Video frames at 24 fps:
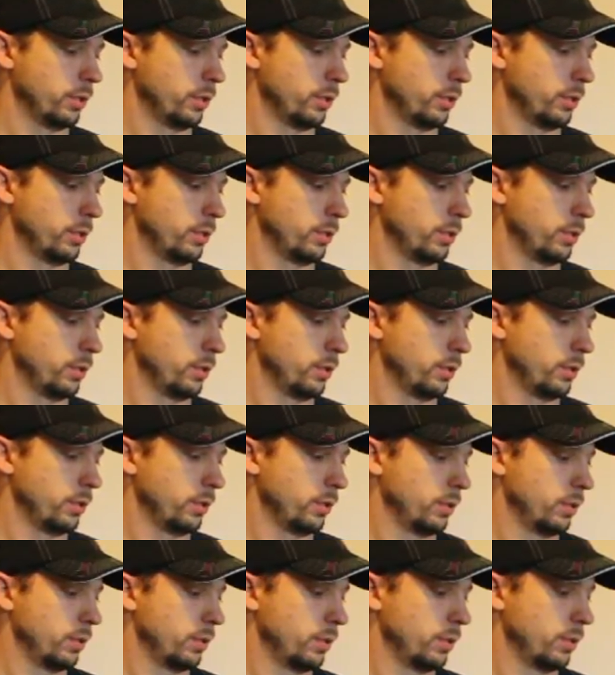
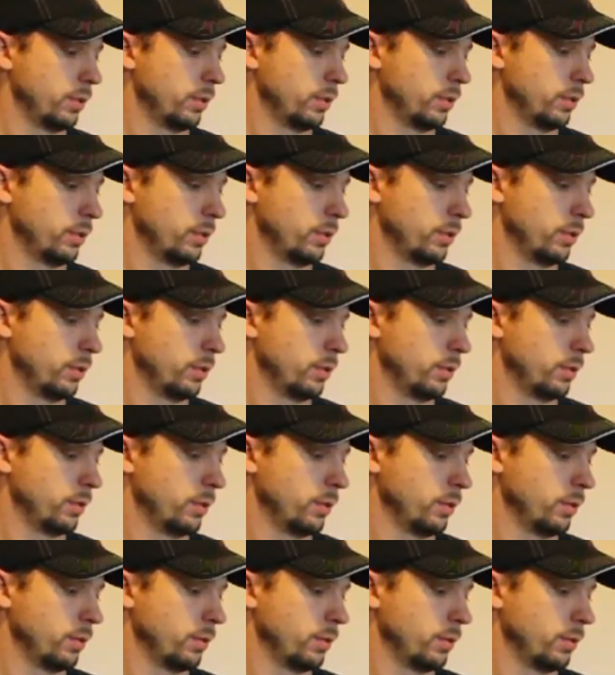
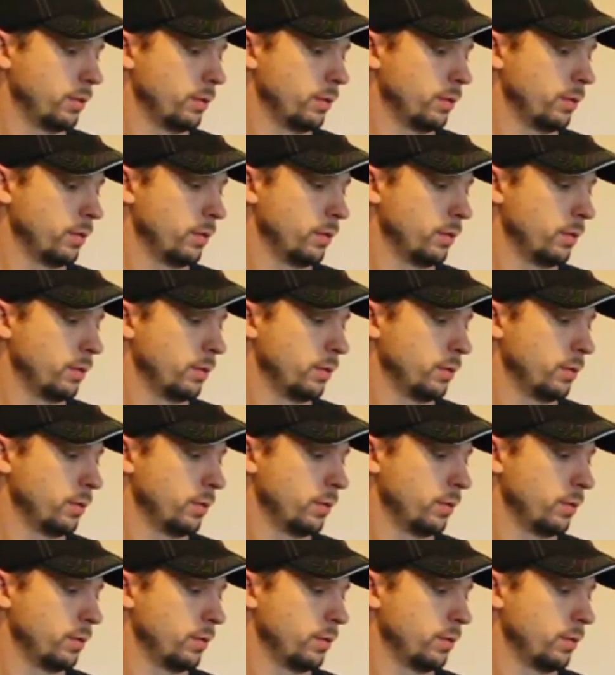
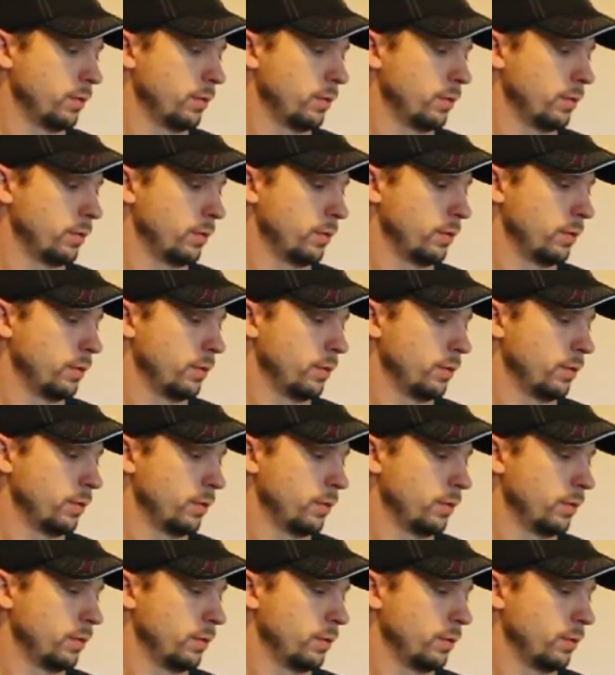
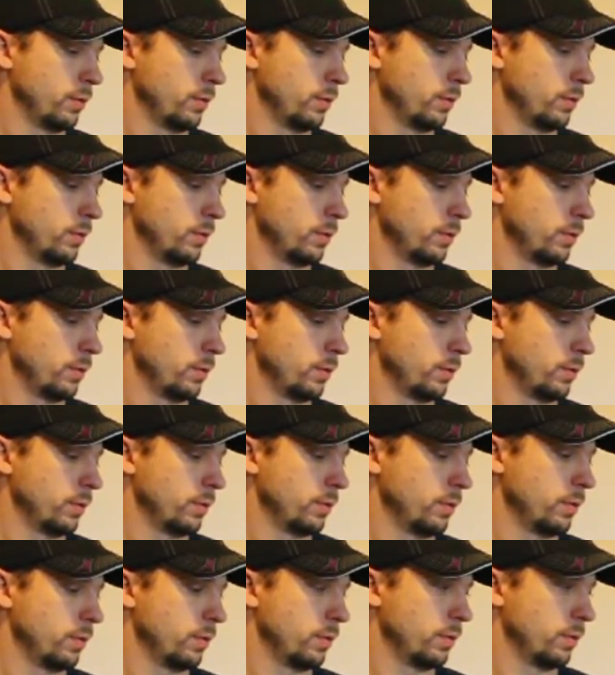
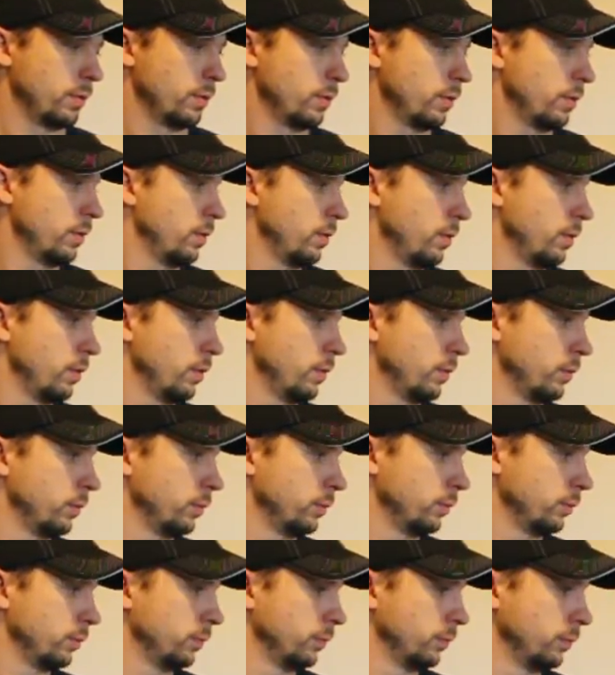
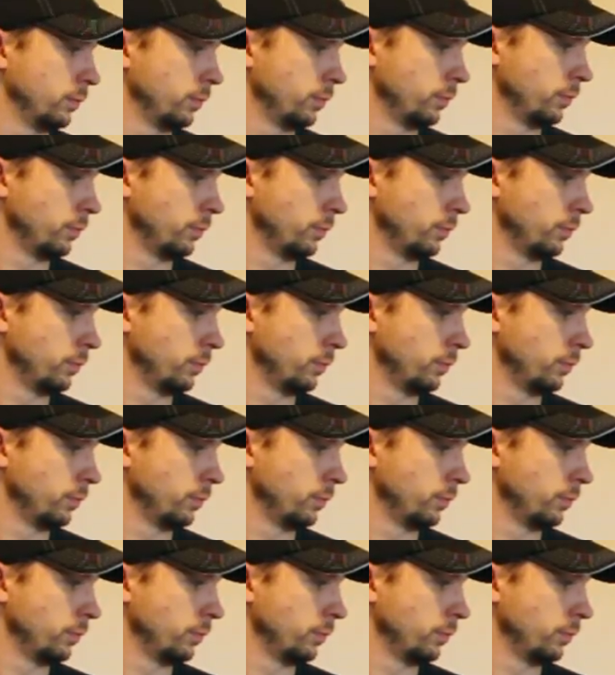(silence)